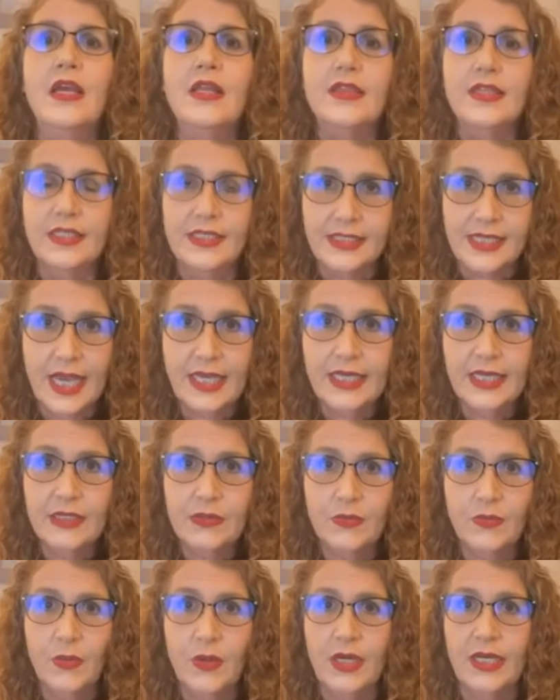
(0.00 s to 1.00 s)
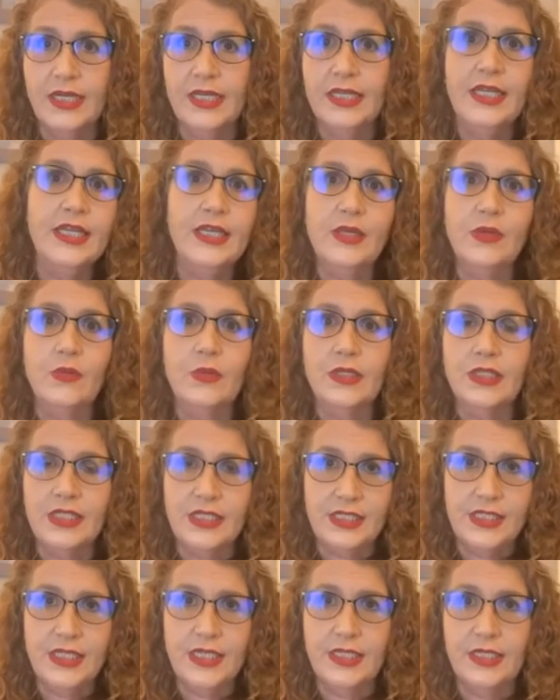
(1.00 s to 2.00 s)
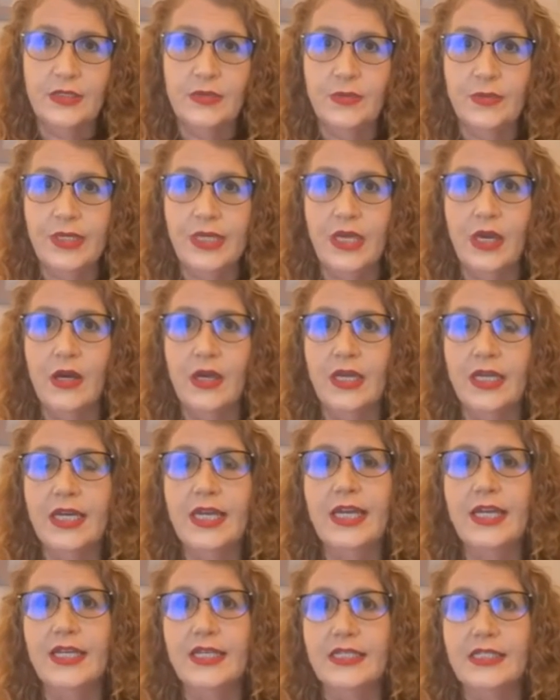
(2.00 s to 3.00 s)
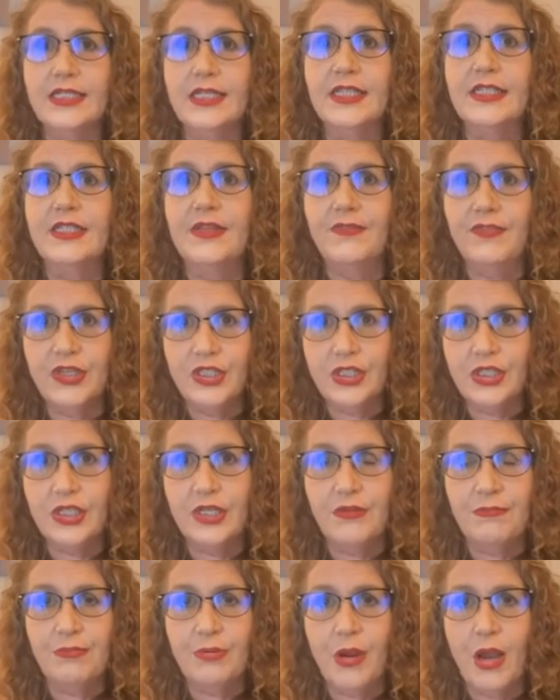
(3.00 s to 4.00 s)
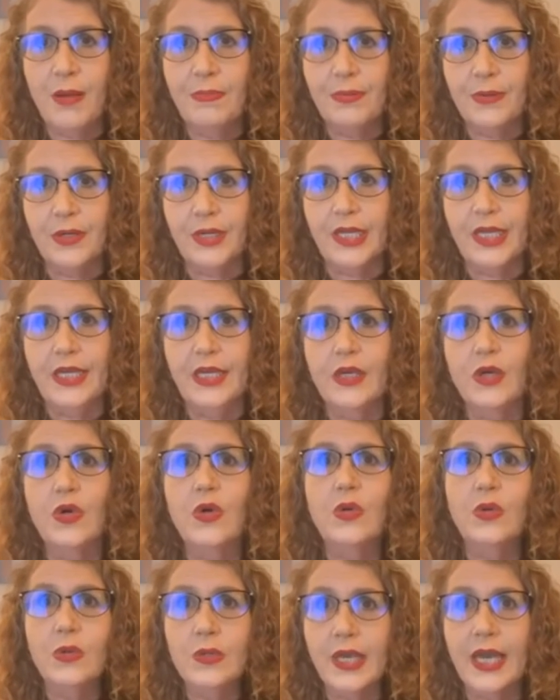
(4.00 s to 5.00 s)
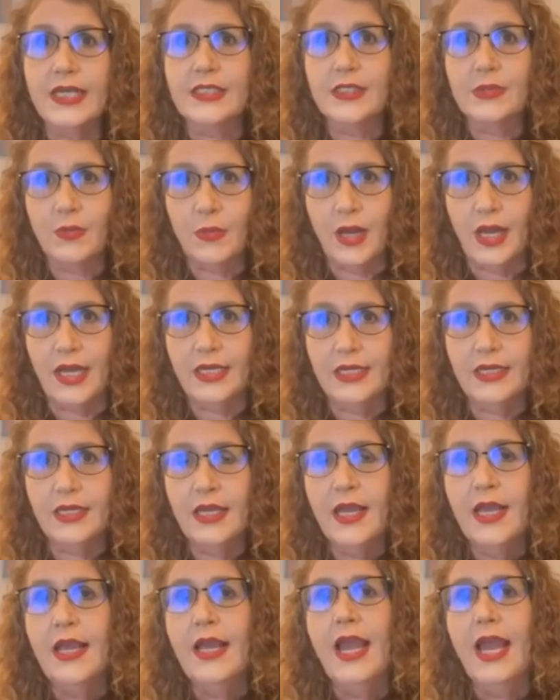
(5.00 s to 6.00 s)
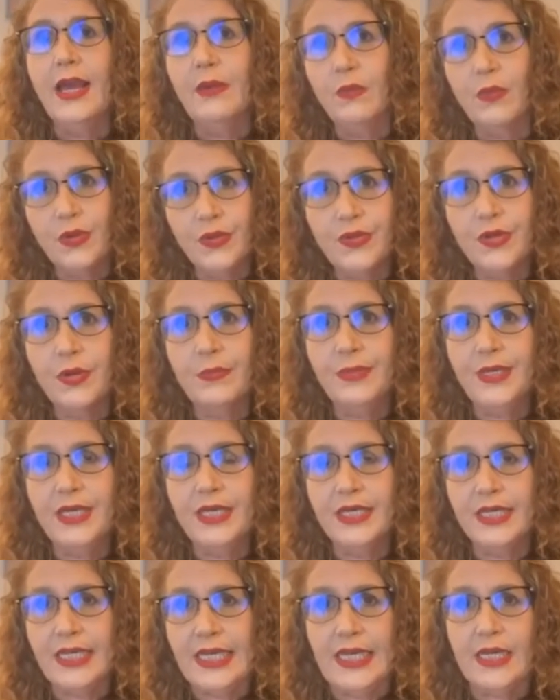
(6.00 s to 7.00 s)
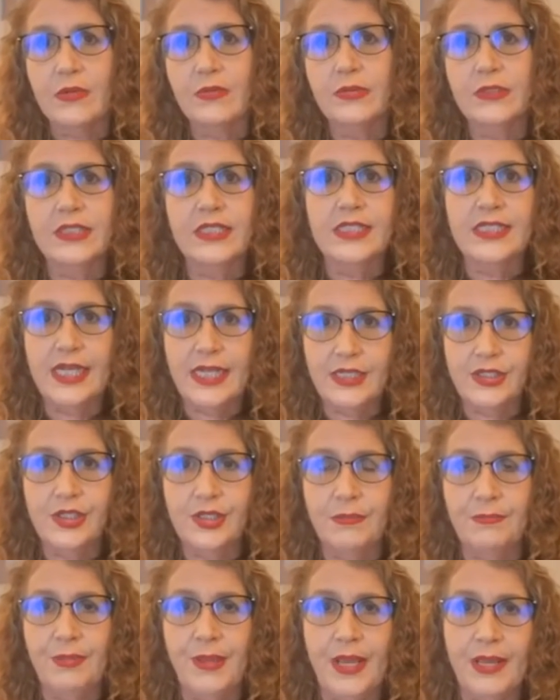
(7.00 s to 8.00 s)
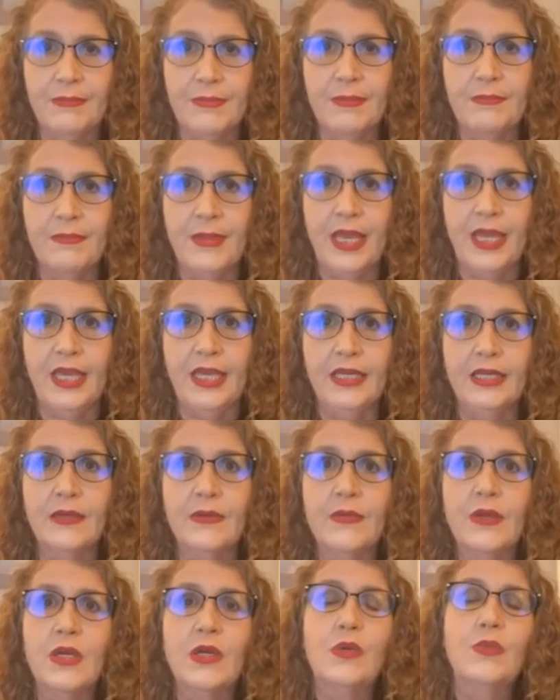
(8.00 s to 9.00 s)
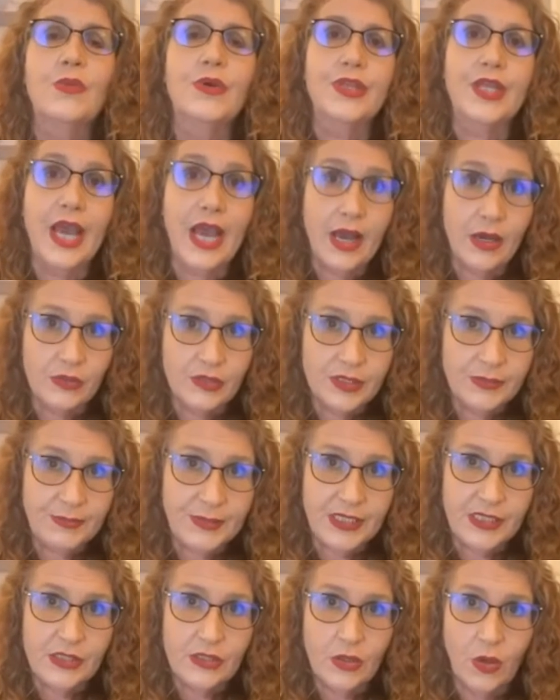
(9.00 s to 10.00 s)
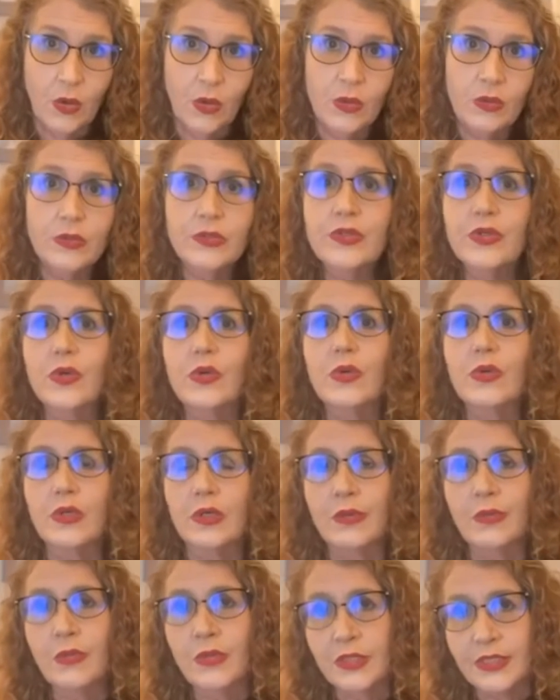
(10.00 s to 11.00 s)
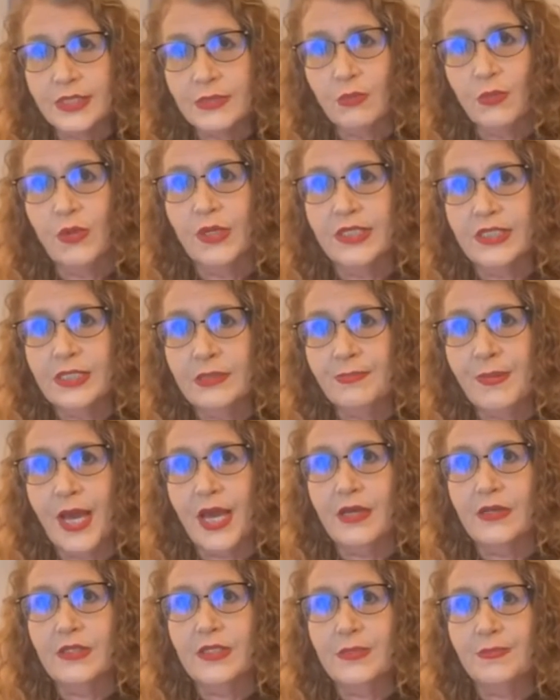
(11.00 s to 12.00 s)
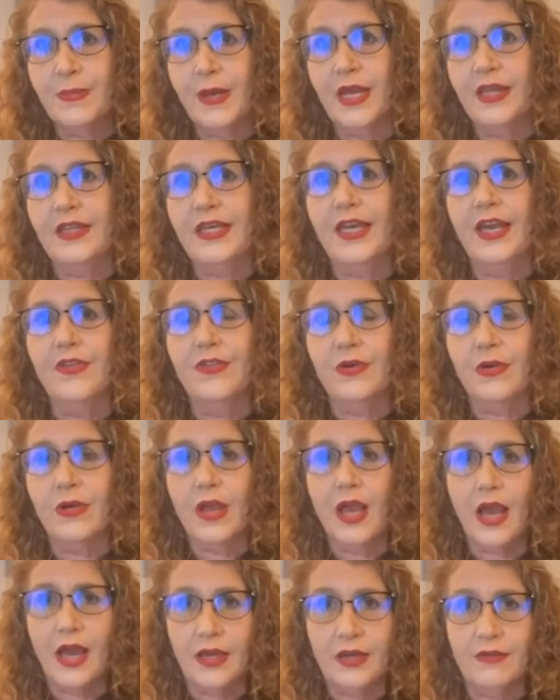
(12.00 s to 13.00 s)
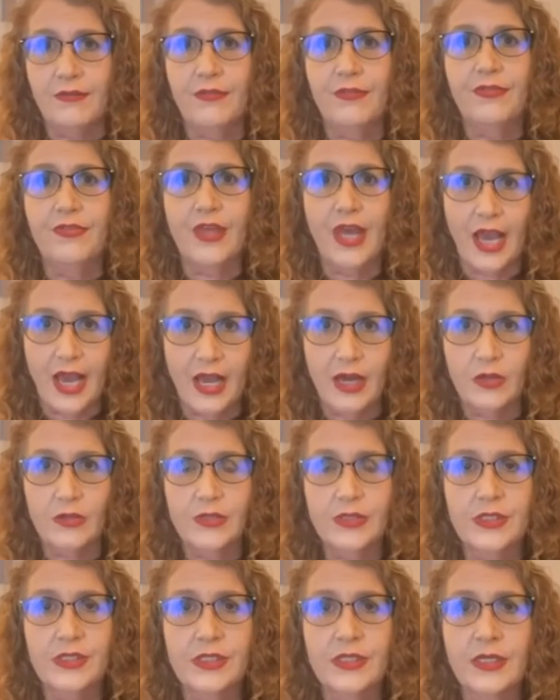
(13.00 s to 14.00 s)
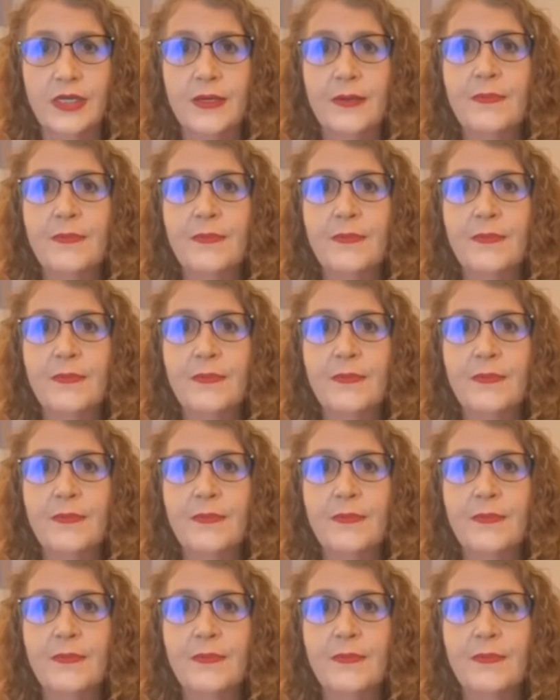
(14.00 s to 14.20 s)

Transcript: The second one that you will need to agree on is the division of property. Who gets what? And will there be an equalization payment made? Will the house be sold or will one spouse buy the other out of the house?